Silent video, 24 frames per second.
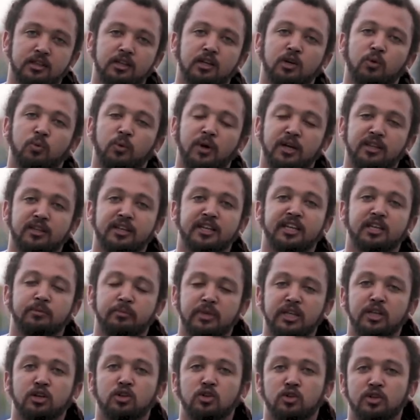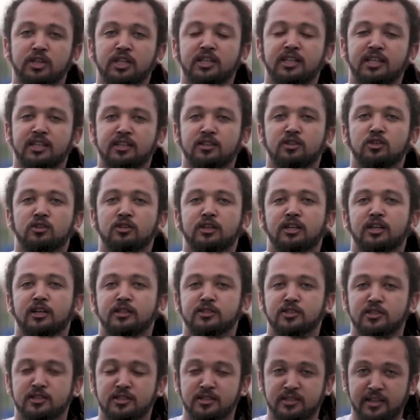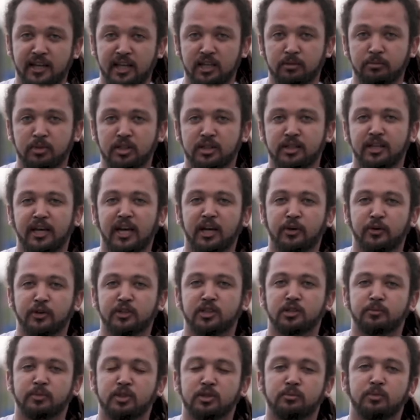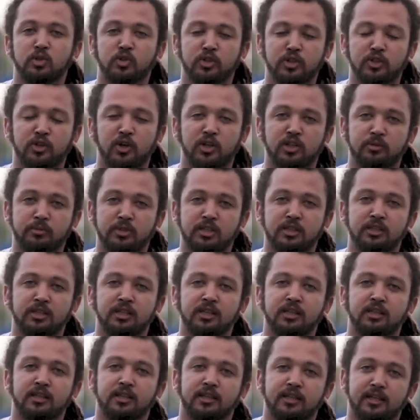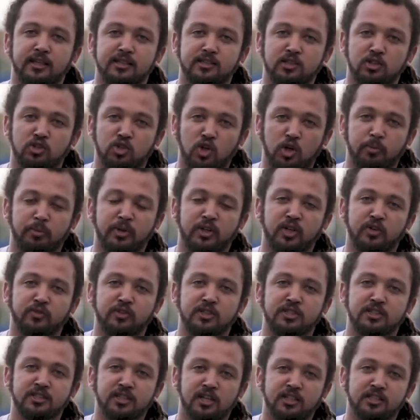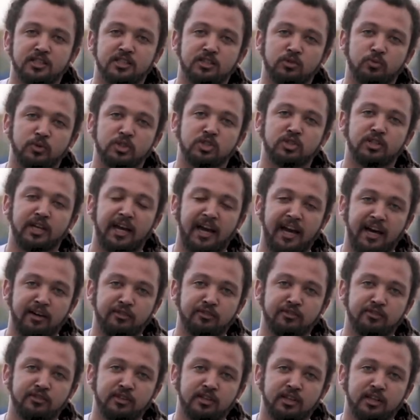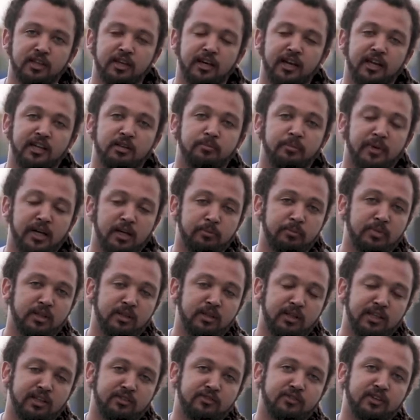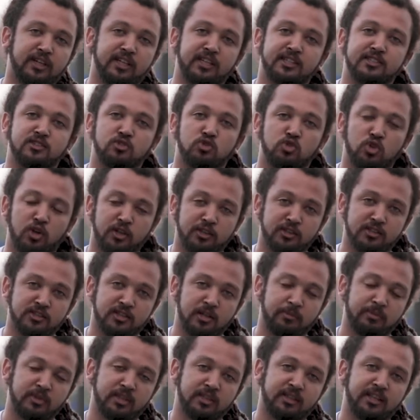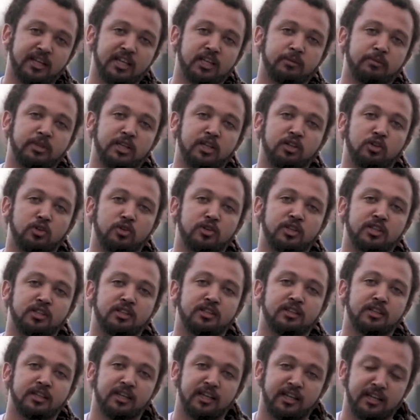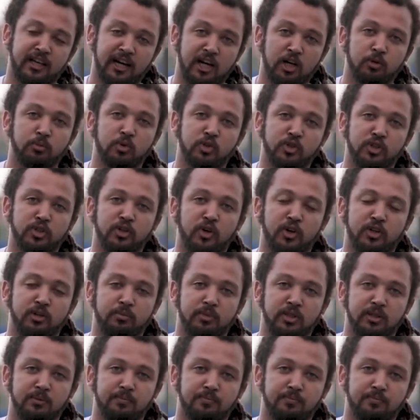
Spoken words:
Whether it can be included in a sustainable and equitable blue economy is a topic of discussion we should have, and in my belief, it is not something that can be included in our blue economy.